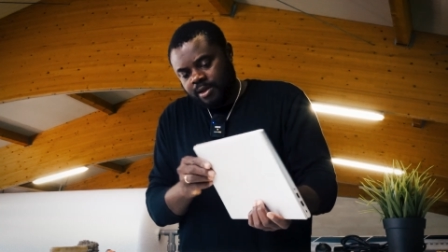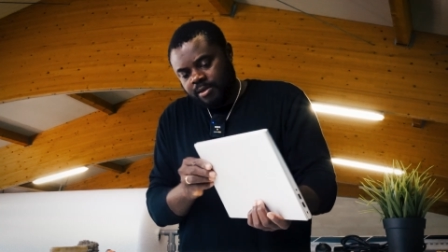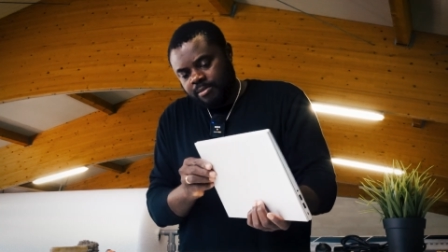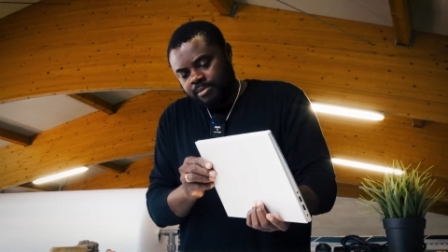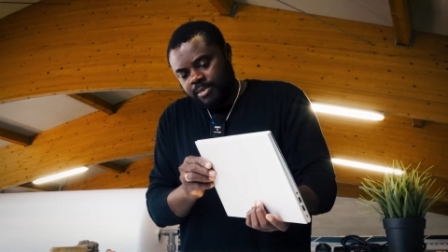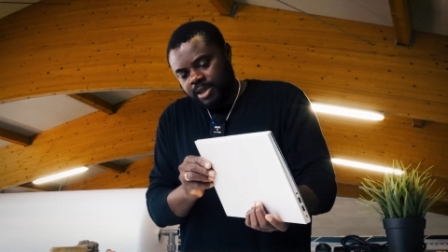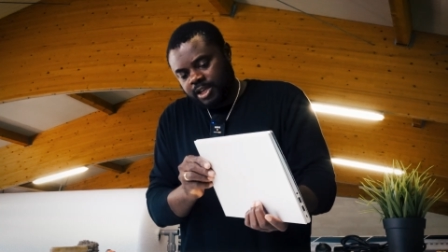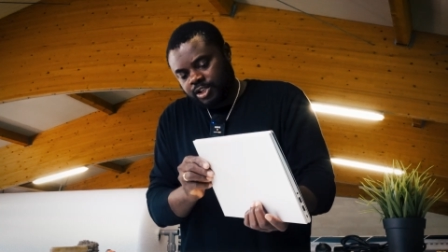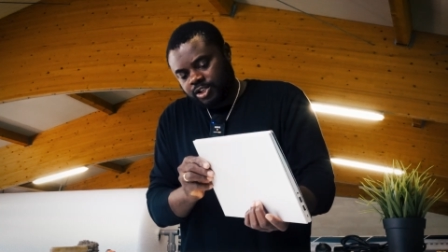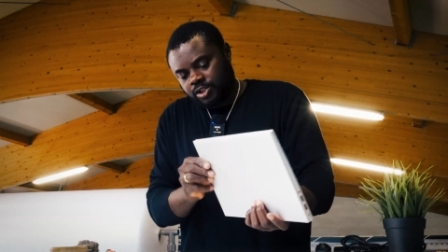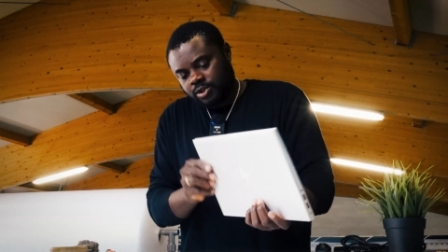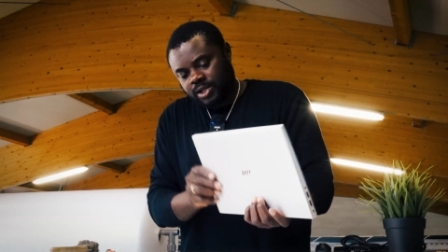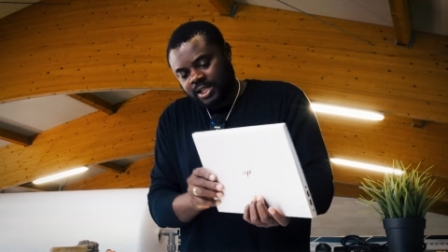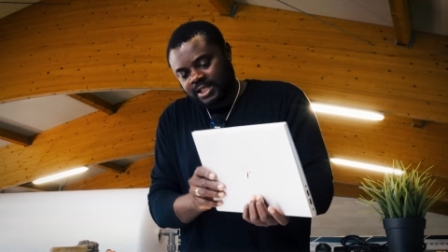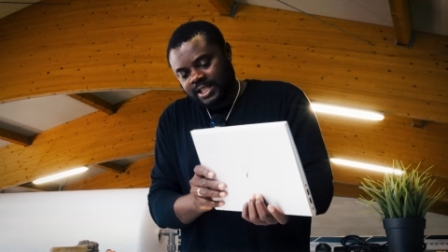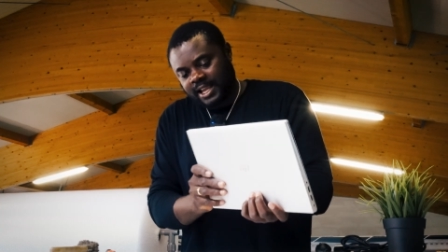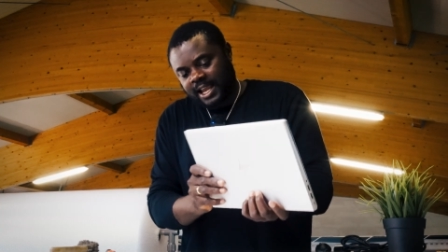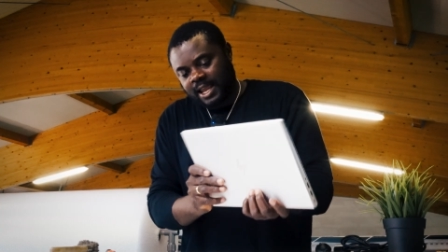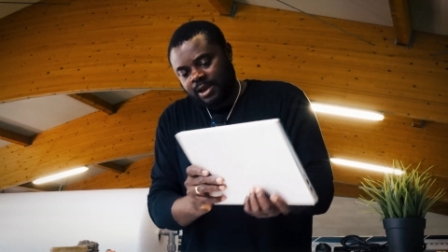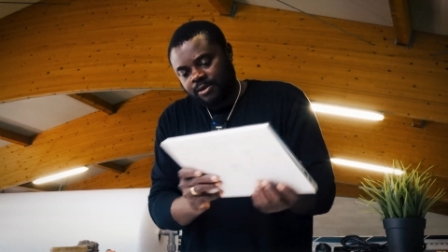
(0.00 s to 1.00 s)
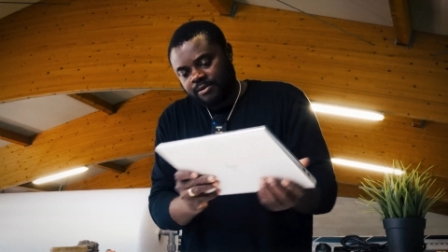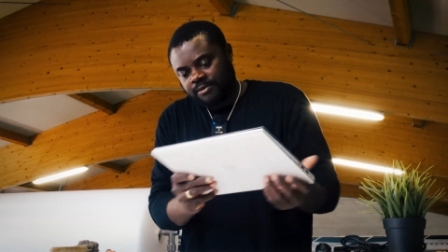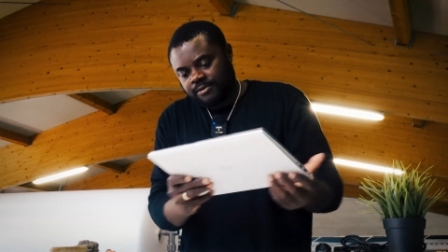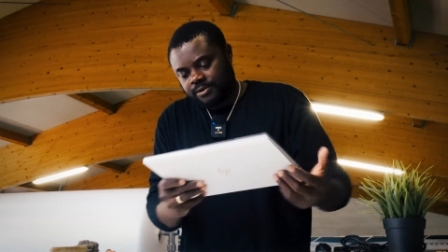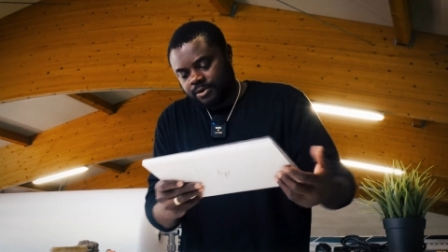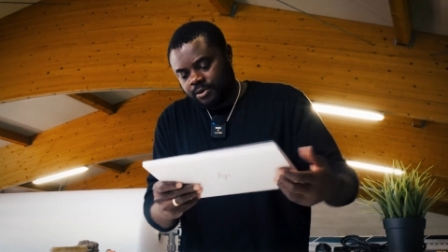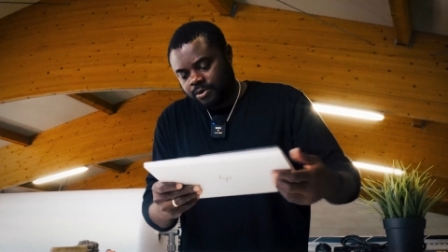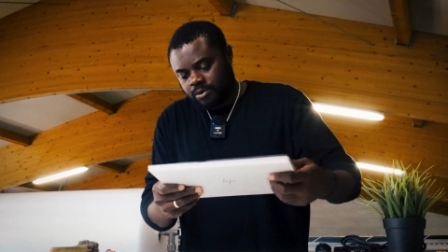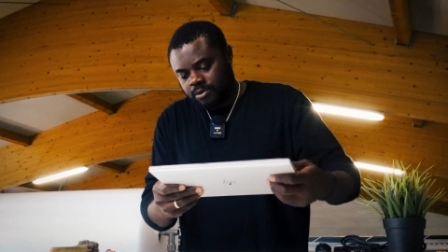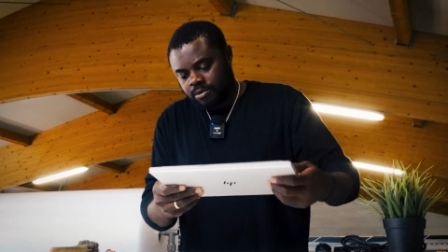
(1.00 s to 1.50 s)
make sure that I kind of,
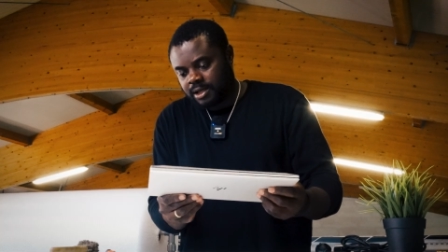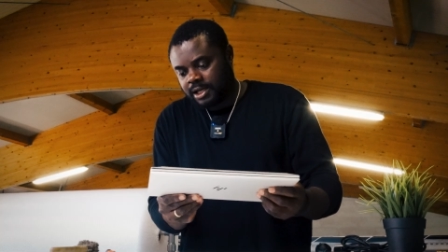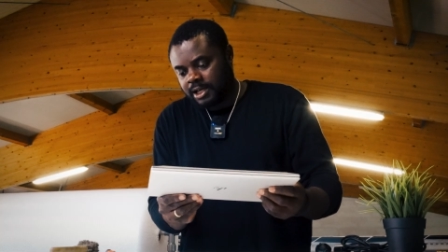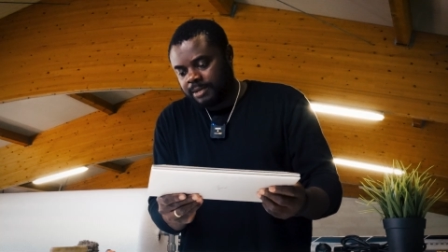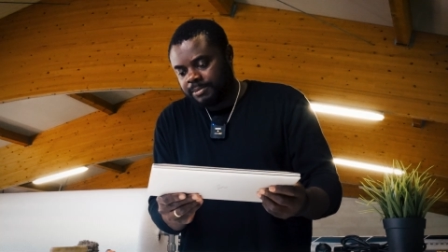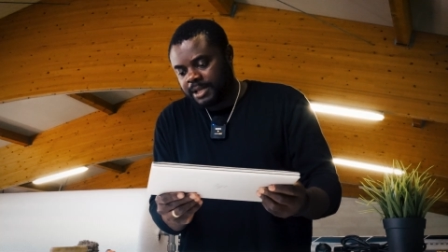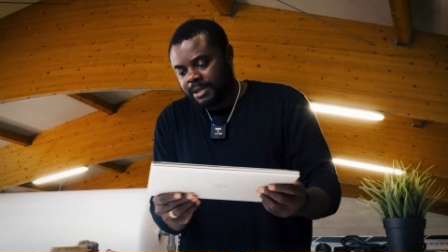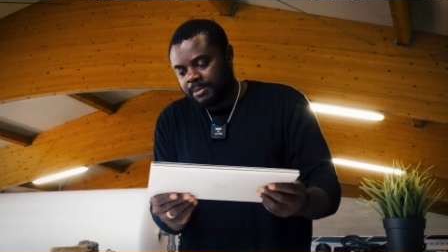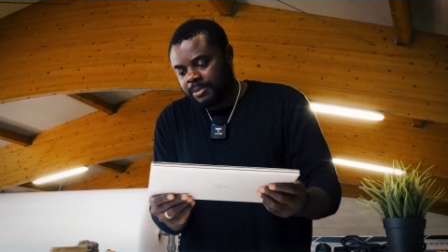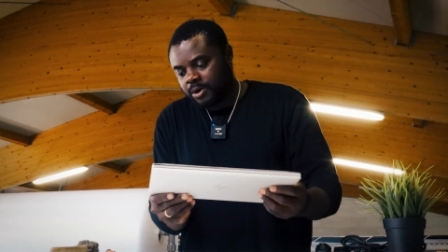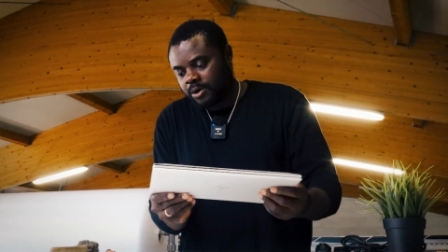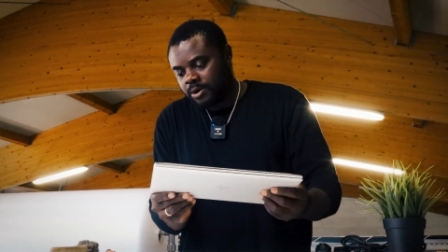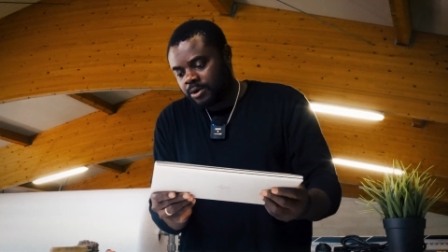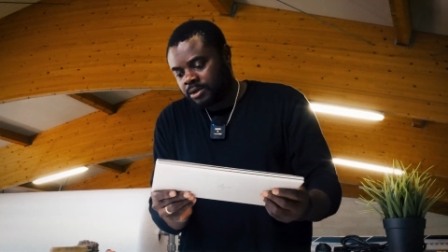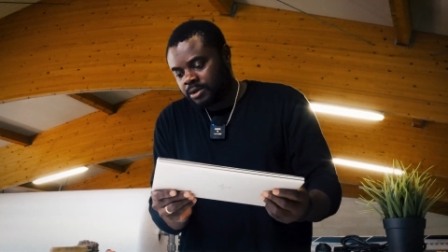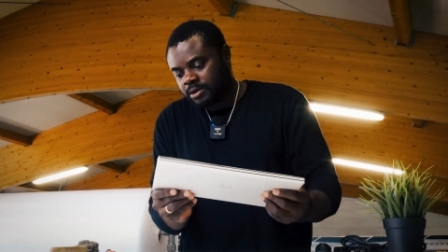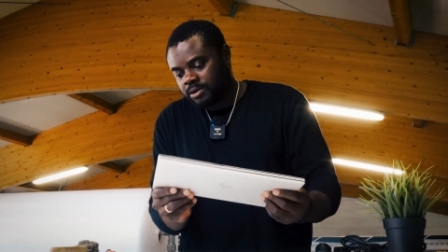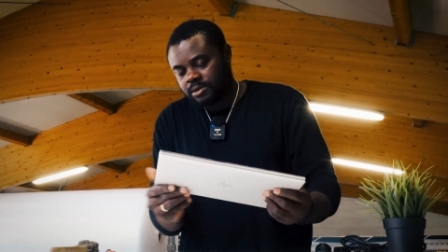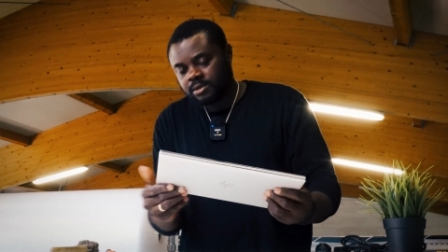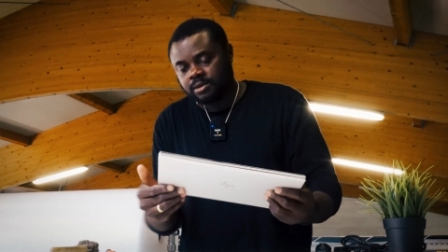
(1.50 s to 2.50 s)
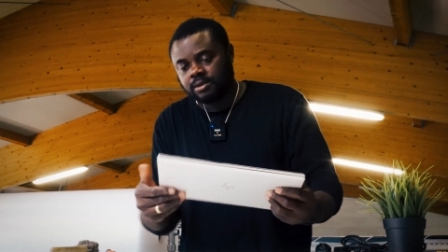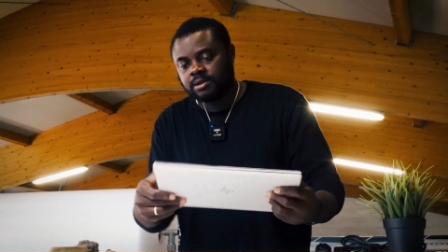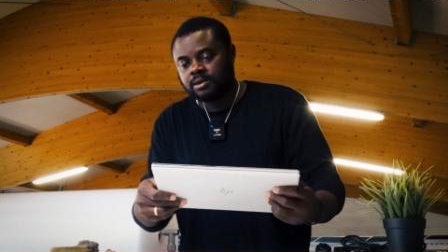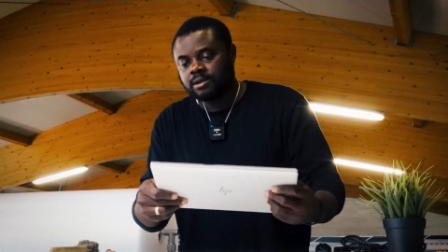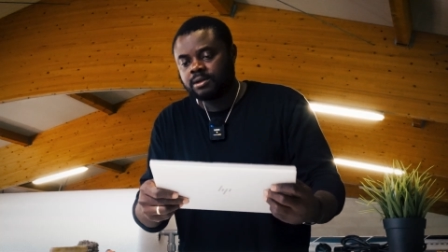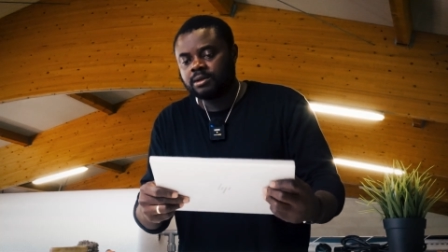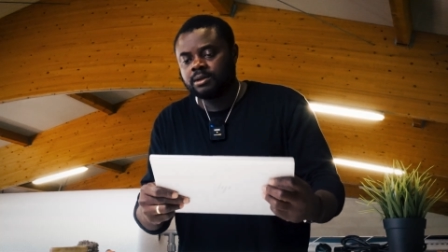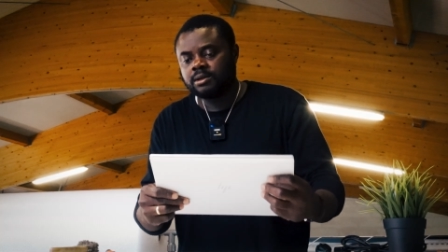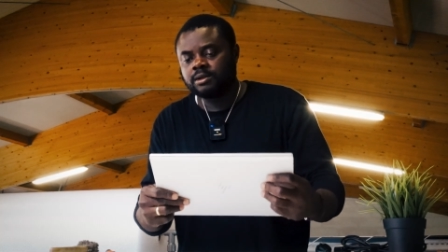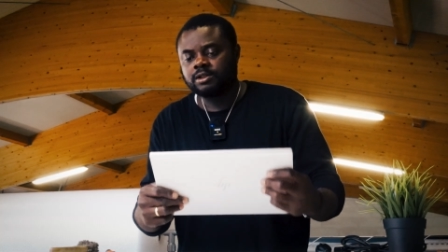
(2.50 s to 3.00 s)
you know, clip them on
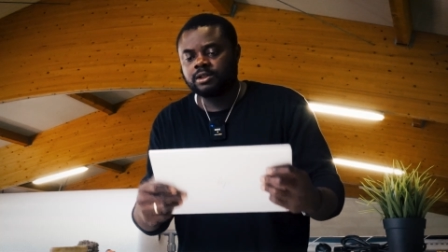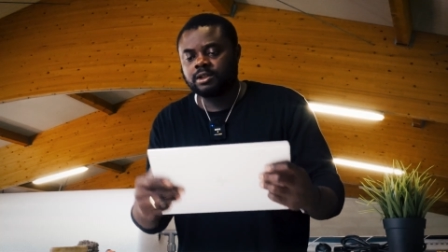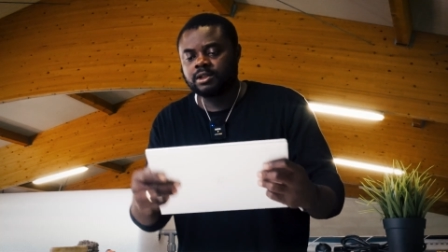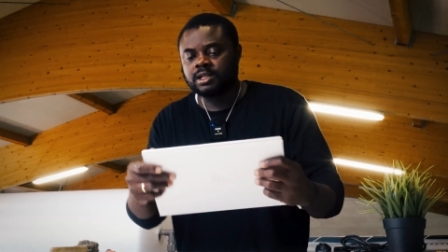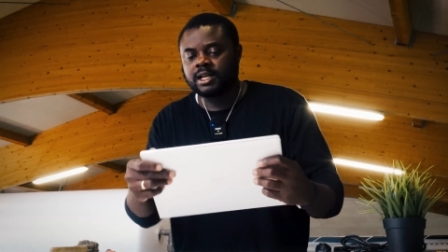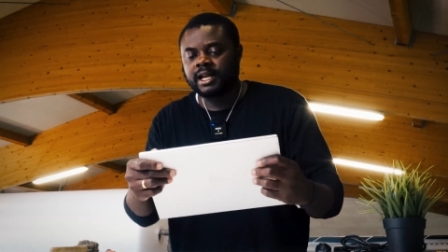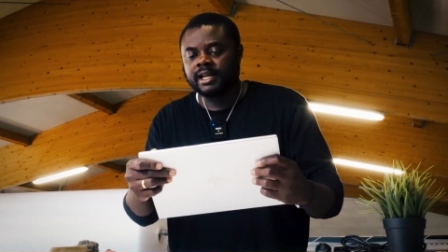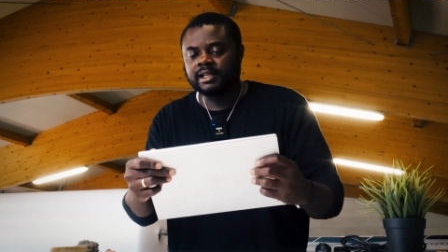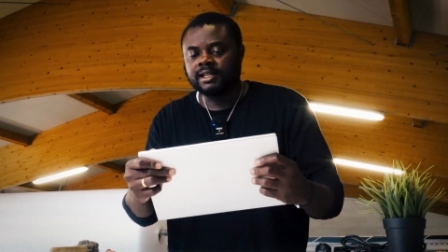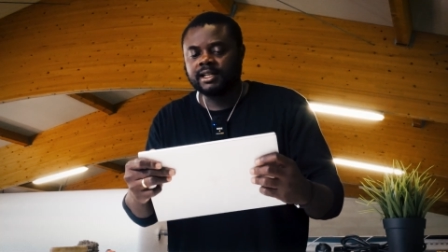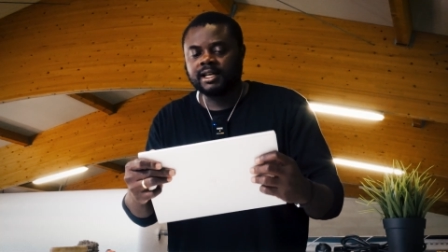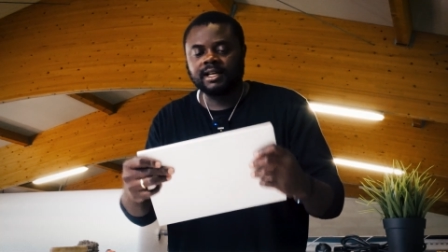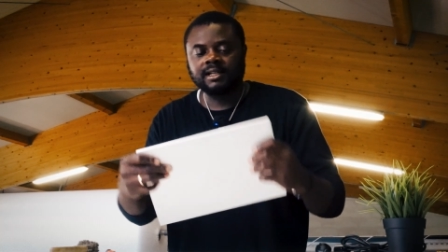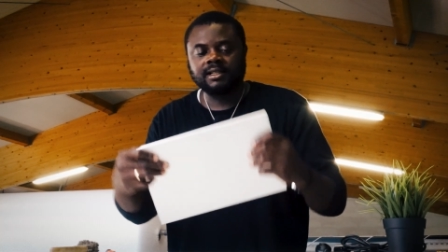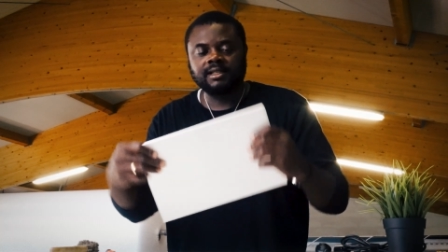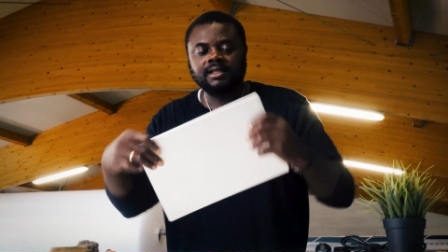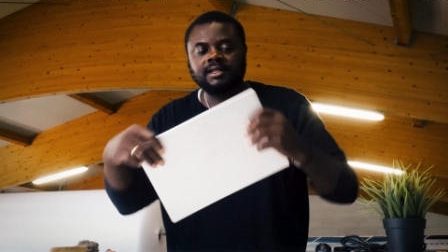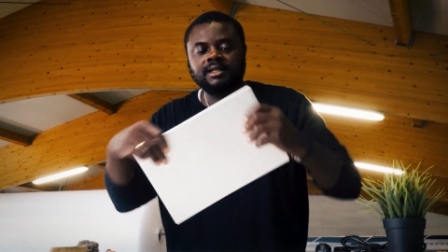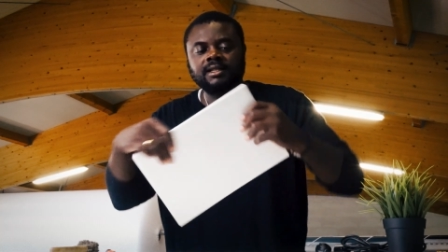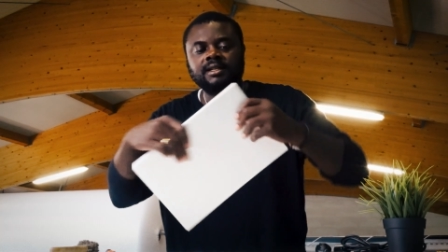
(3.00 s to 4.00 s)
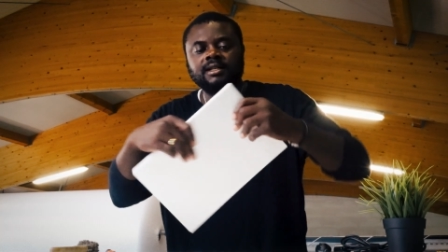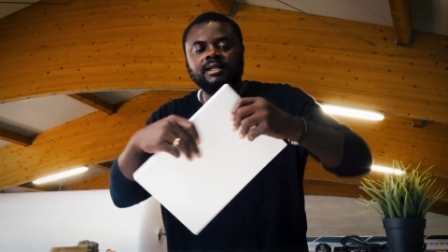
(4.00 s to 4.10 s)
just like that.